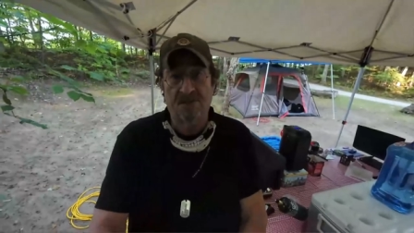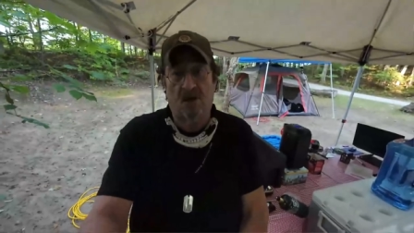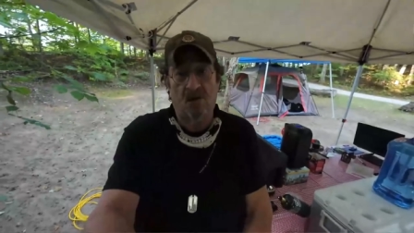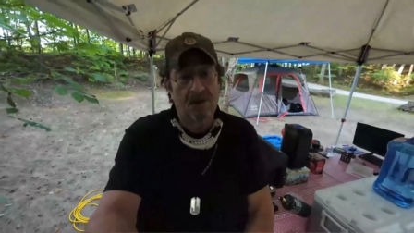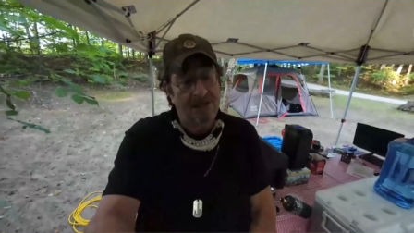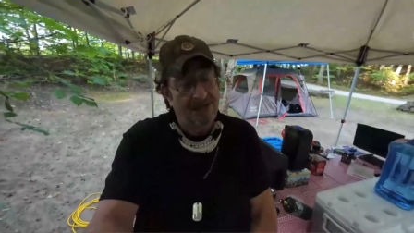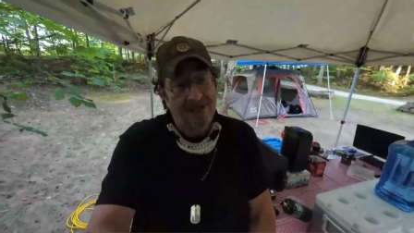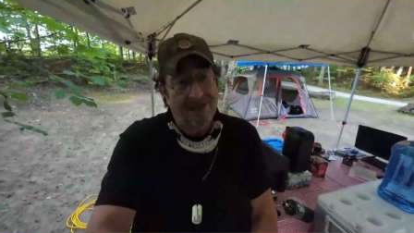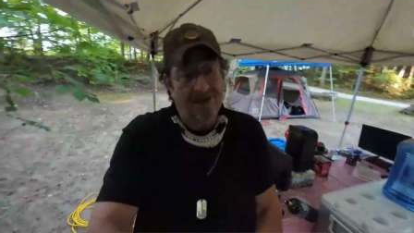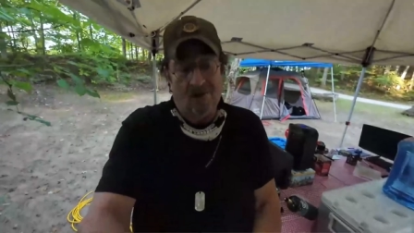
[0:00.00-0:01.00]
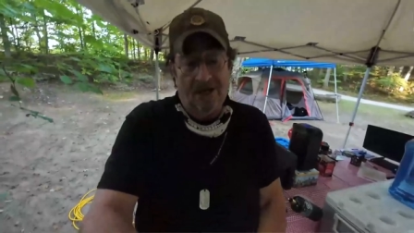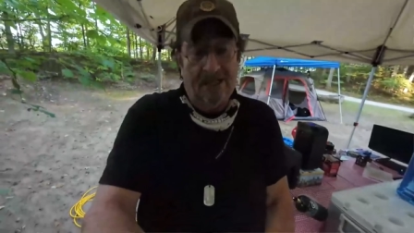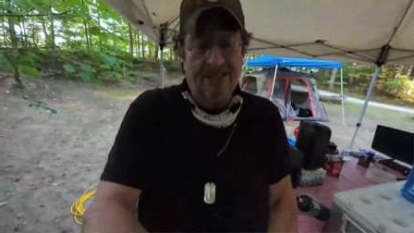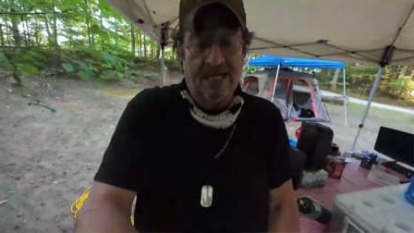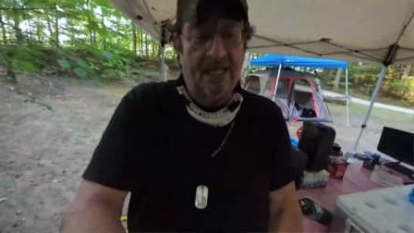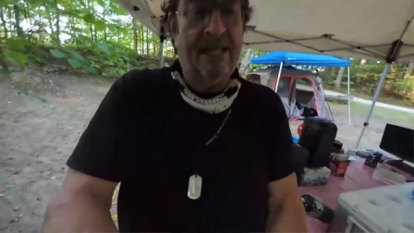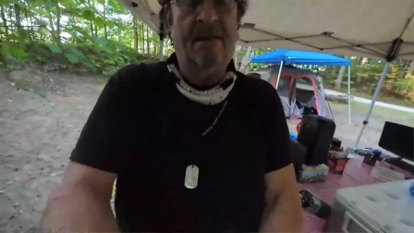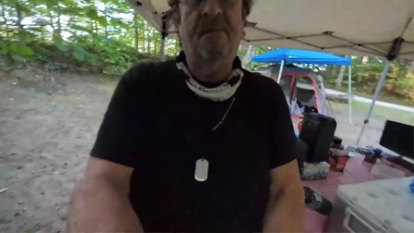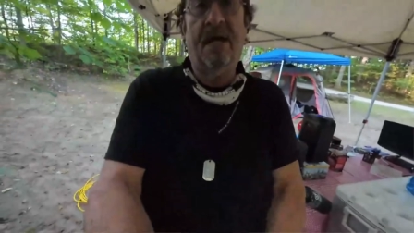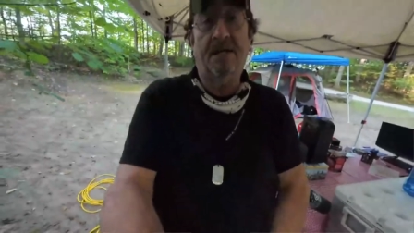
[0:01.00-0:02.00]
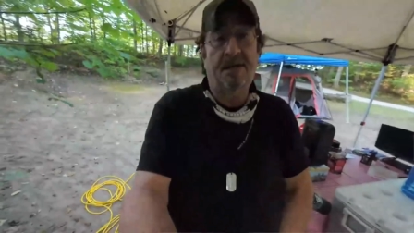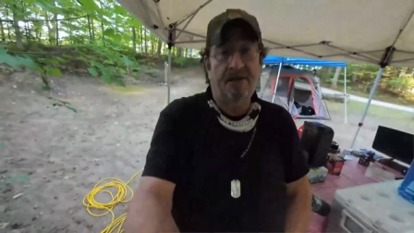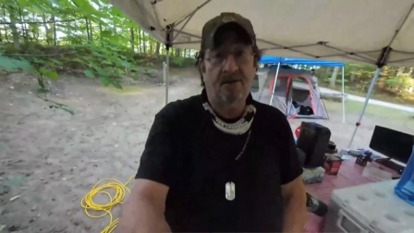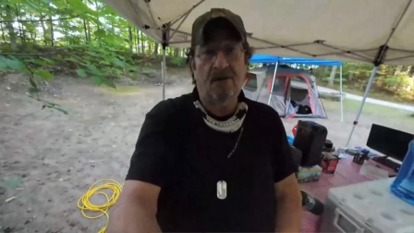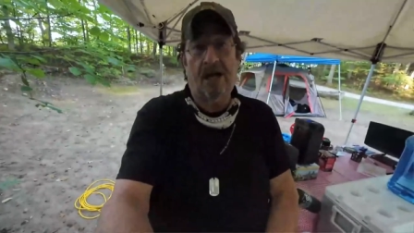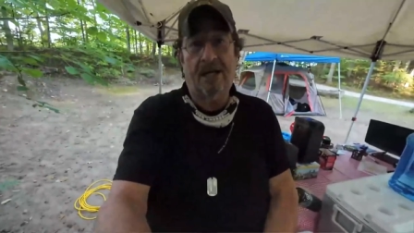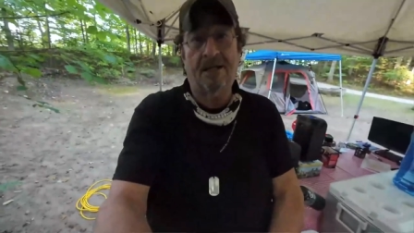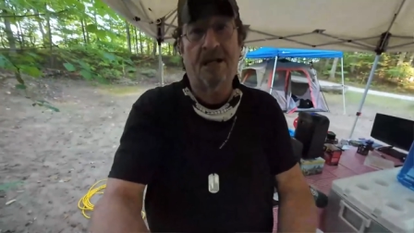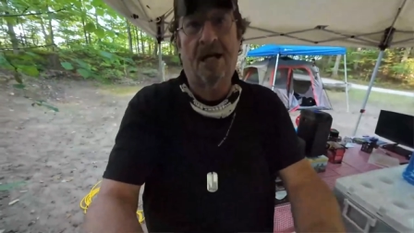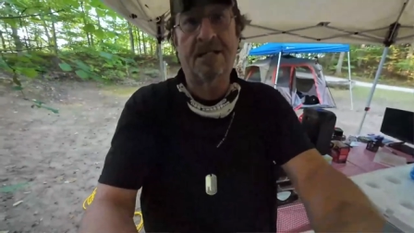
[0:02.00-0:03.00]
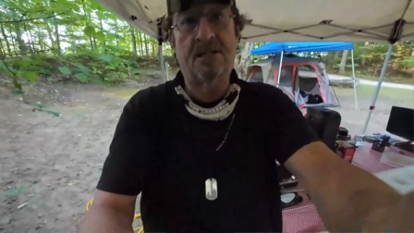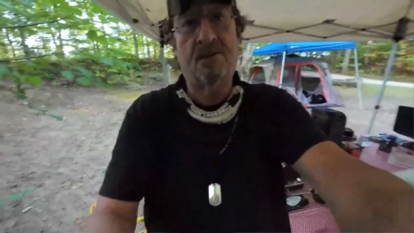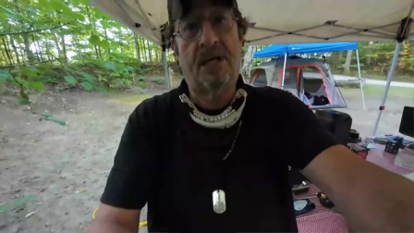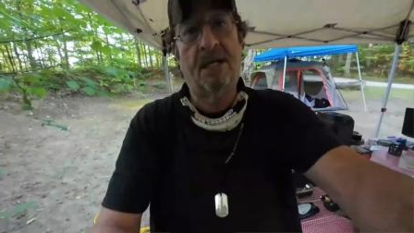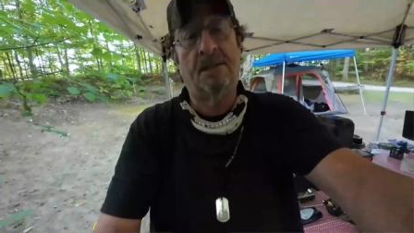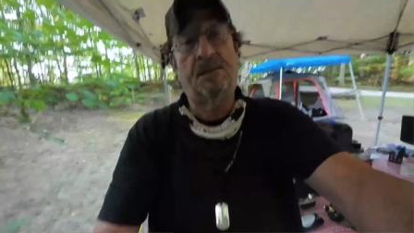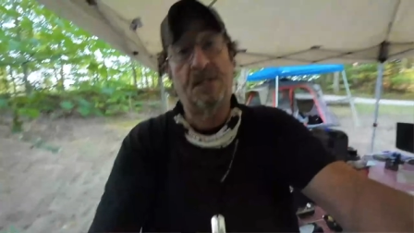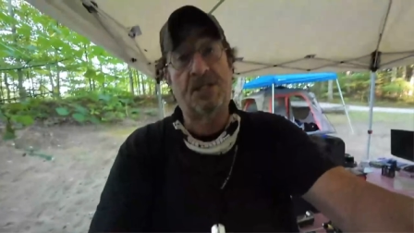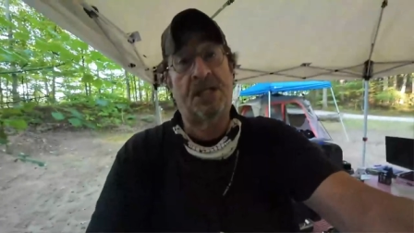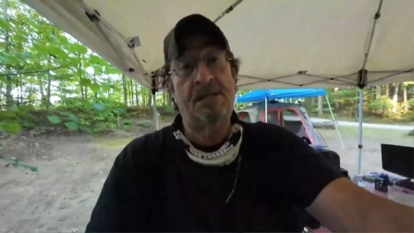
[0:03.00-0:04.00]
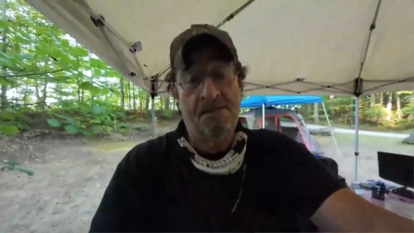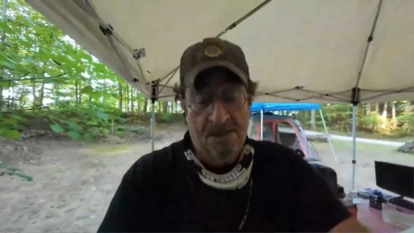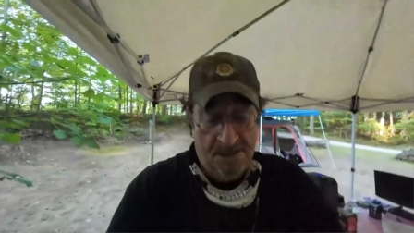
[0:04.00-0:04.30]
So, you know what? It's not that big a deal. I can concentrate on fishing